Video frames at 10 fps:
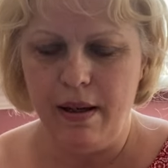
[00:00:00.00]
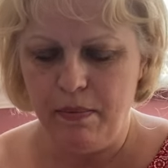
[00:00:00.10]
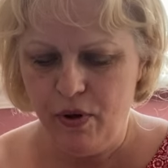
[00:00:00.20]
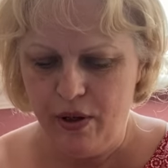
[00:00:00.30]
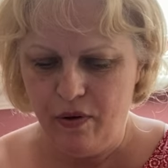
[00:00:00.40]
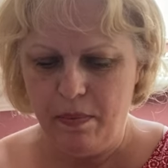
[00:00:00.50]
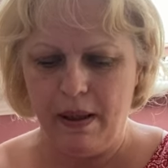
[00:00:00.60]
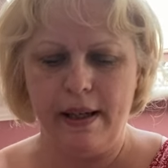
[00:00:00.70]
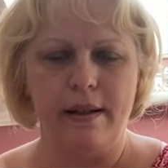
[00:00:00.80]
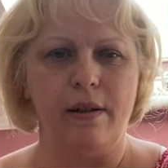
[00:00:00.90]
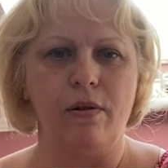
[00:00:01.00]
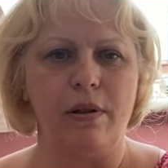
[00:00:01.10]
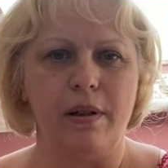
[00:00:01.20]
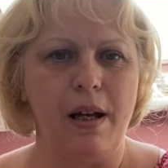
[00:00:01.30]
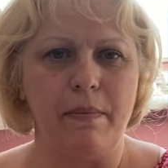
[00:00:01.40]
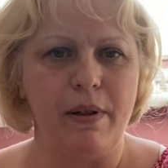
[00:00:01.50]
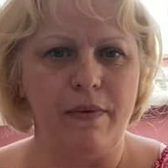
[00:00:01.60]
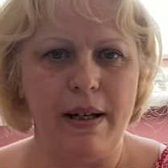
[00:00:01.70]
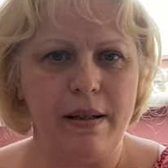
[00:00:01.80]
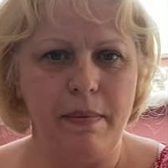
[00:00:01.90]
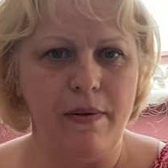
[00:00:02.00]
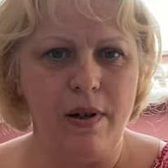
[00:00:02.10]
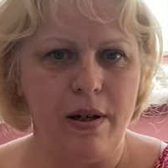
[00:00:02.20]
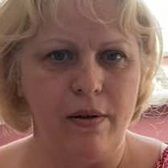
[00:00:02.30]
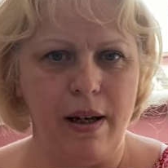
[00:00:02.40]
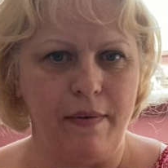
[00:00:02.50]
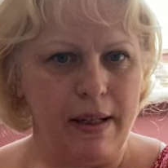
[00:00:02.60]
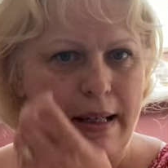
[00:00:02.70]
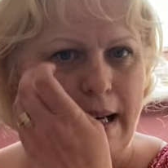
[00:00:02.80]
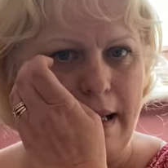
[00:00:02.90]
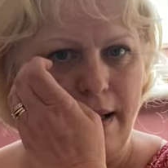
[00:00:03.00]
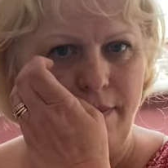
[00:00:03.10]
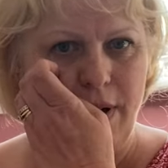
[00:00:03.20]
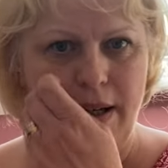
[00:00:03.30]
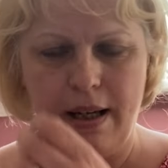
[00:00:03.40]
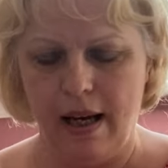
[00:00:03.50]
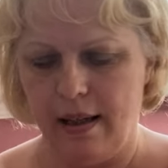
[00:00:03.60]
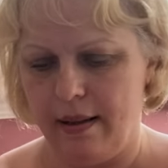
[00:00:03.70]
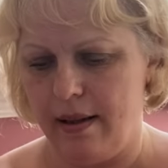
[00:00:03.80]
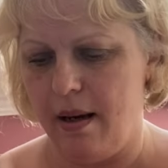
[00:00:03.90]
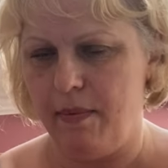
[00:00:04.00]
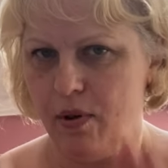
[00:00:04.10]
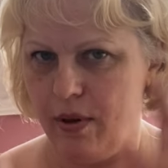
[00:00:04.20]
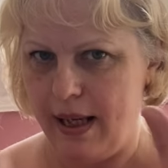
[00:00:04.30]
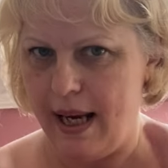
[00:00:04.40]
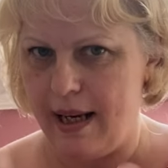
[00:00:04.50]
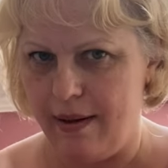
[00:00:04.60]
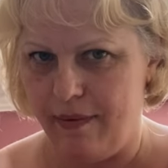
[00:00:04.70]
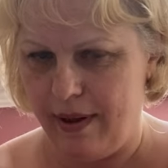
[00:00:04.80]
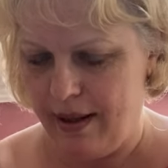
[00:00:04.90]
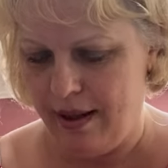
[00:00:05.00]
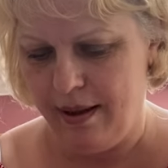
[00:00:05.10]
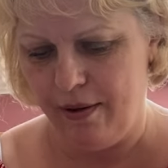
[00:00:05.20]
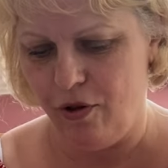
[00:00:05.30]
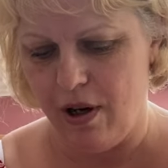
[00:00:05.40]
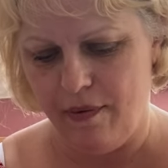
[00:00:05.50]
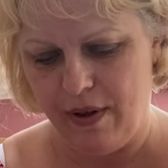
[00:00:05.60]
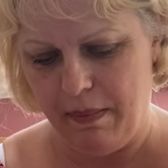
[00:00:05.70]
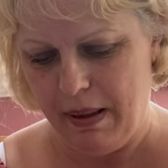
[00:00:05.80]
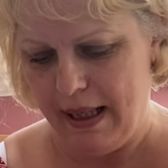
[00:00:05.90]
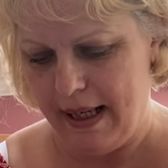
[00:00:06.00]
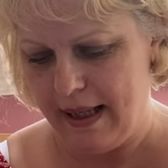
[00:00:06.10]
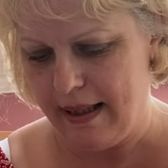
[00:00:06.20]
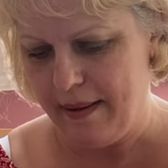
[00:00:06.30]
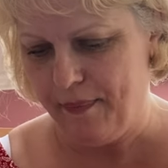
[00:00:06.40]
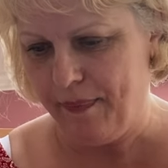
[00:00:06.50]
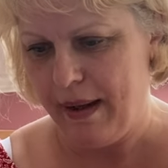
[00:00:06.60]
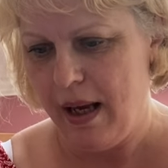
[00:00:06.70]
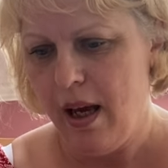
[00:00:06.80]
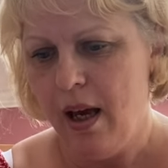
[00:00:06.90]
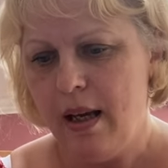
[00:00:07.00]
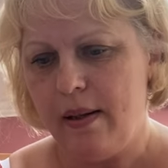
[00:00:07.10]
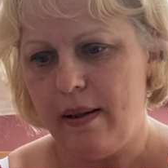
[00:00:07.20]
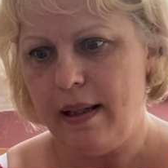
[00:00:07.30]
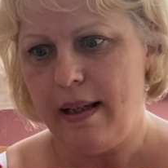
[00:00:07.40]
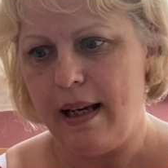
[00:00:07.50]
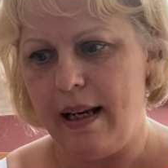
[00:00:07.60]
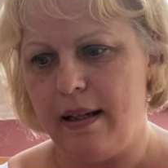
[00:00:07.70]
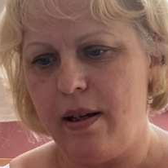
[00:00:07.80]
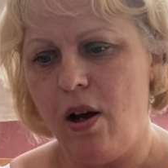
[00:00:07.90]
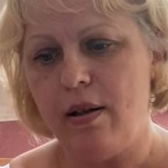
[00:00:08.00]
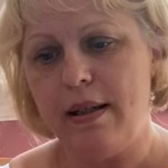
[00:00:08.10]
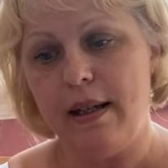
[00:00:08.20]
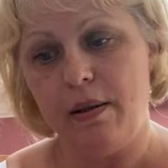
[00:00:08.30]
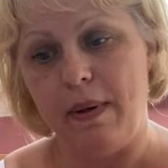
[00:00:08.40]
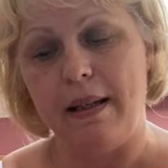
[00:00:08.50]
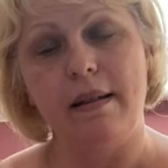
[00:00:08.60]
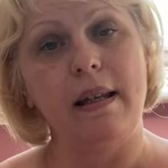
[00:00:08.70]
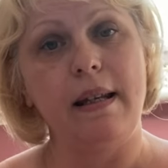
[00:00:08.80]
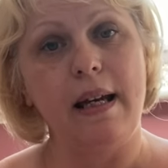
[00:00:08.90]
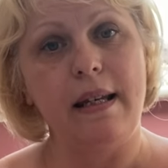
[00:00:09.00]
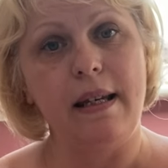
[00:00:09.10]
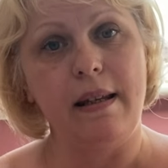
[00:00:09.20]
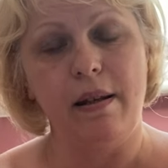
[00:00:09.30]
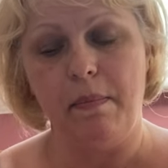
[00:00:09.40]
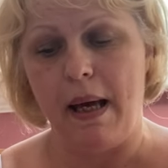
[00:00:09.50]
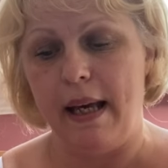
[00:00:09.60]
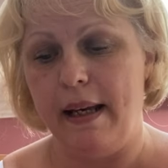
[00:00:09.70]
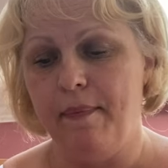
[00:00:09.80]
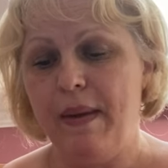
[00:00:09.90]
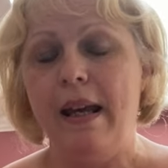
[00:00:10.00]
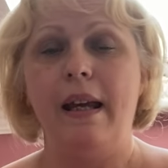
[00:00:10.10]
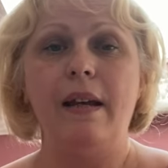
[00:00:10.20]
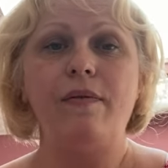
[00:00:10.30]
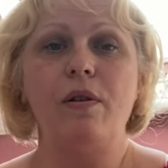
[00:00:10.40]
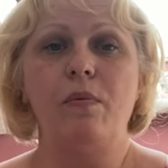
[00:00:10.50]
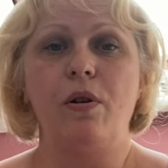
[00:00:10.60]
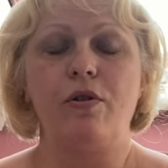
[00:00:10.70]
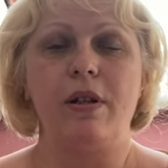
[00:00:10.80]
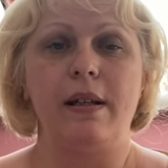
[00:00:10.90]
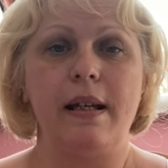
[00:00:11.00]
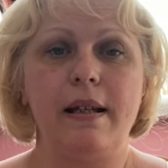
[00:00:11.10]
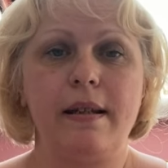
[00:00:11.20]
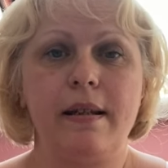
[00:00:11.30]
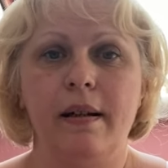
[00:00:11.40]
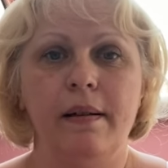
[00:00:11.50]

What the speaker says: embroidery police are not going to come and arrest me if I don't have exactly the right colours. I'm not scared of the crafting police. So as I say, it starts next Wednesday, the 18th of May. If you're watching this